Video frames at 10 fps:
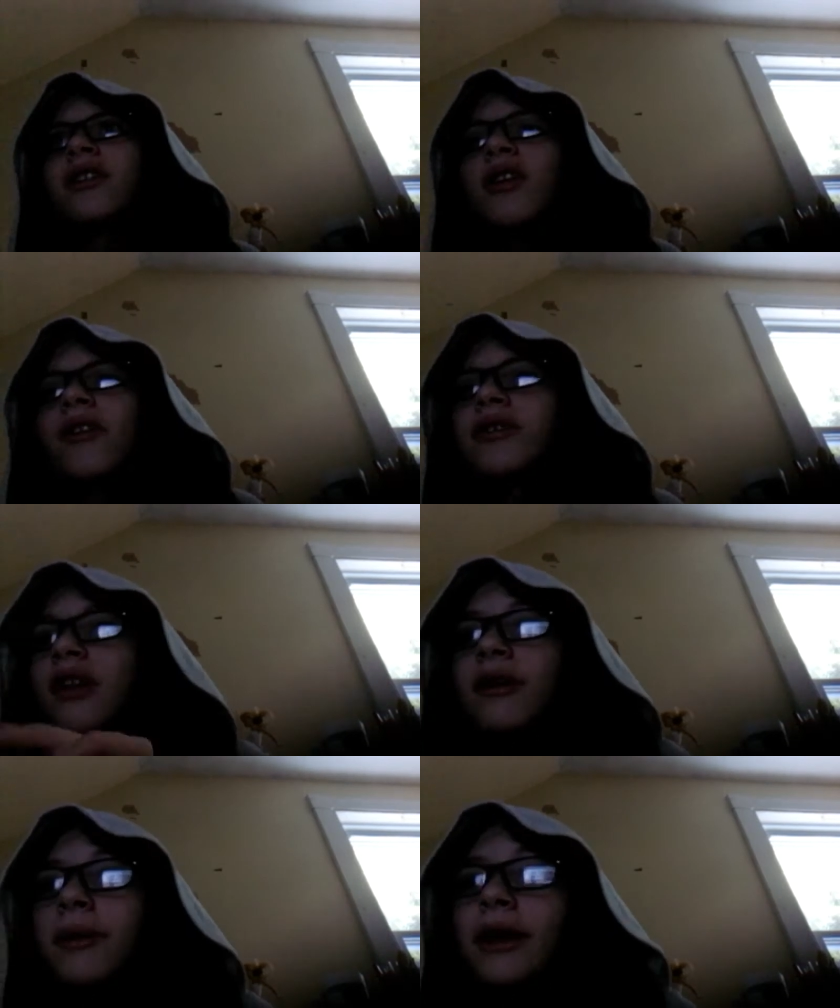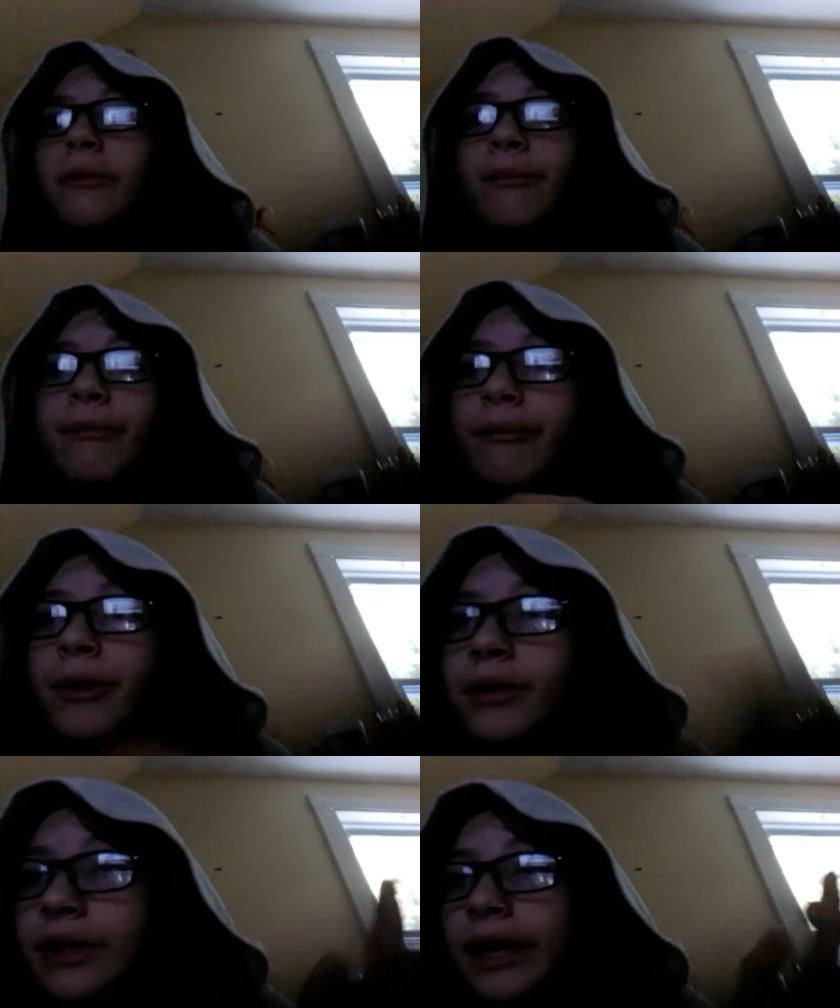letting you know there's not going to be any
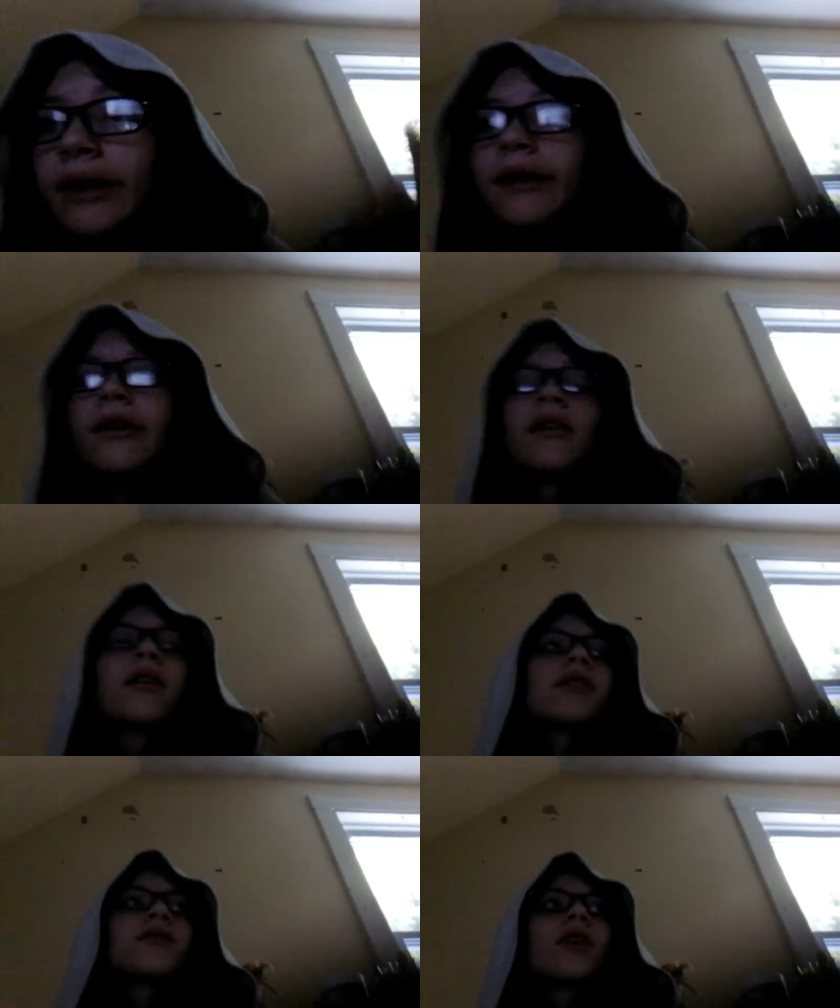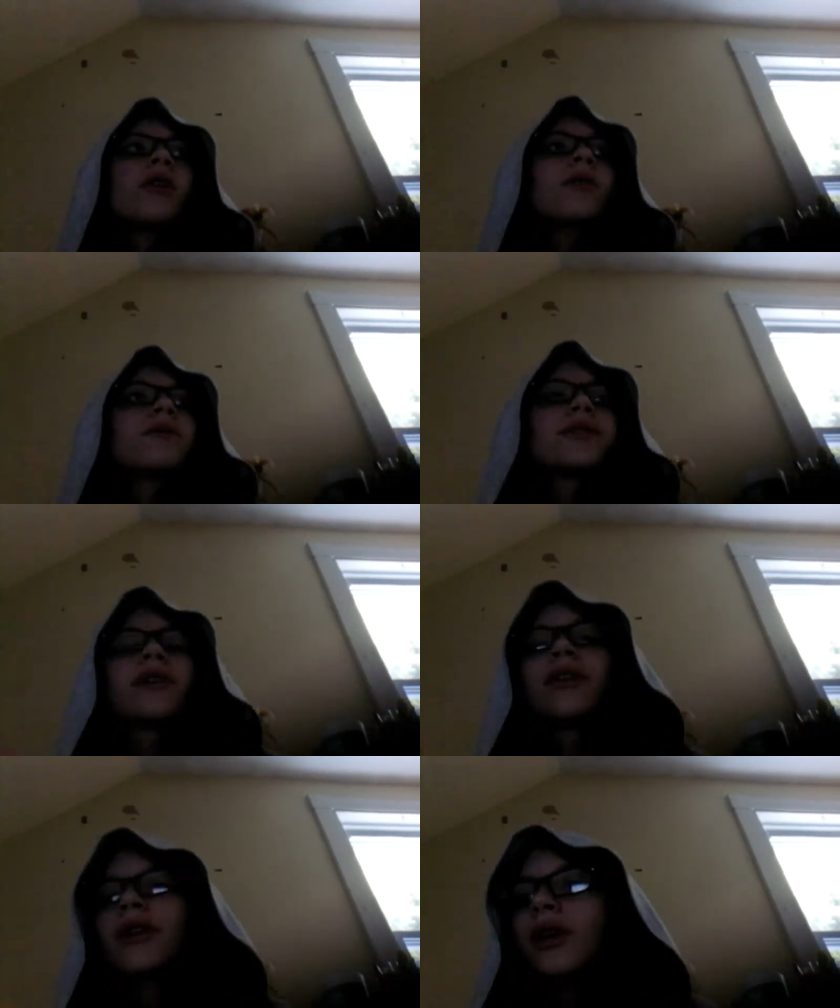music or intros
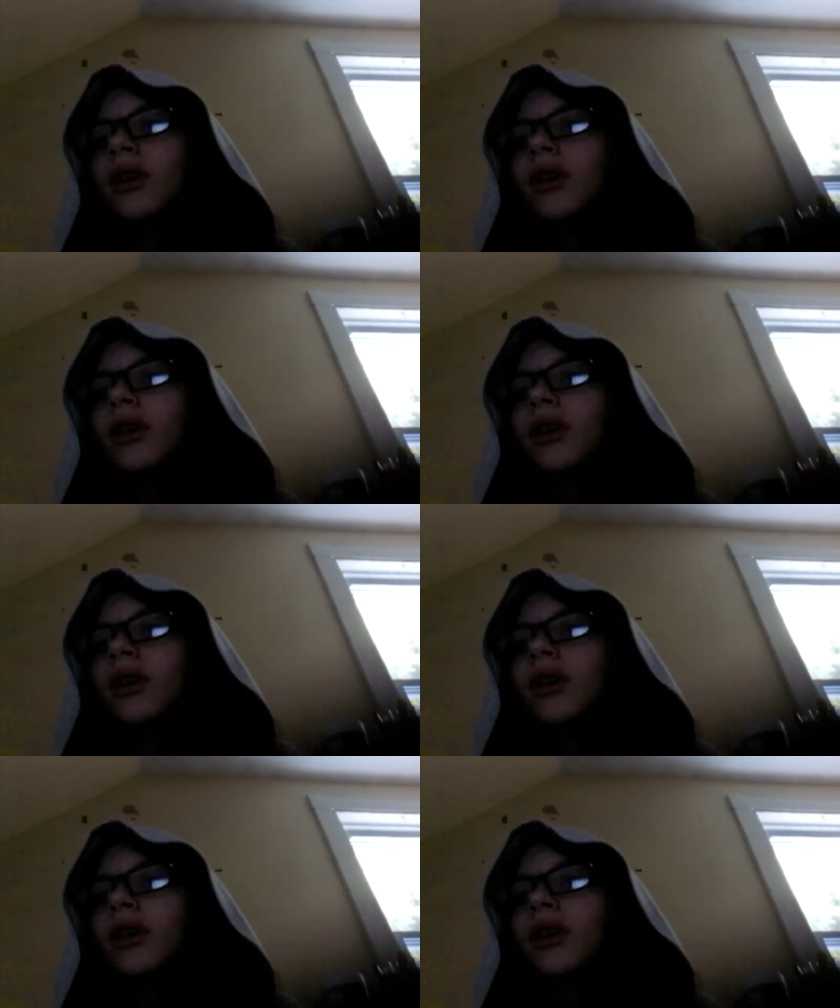or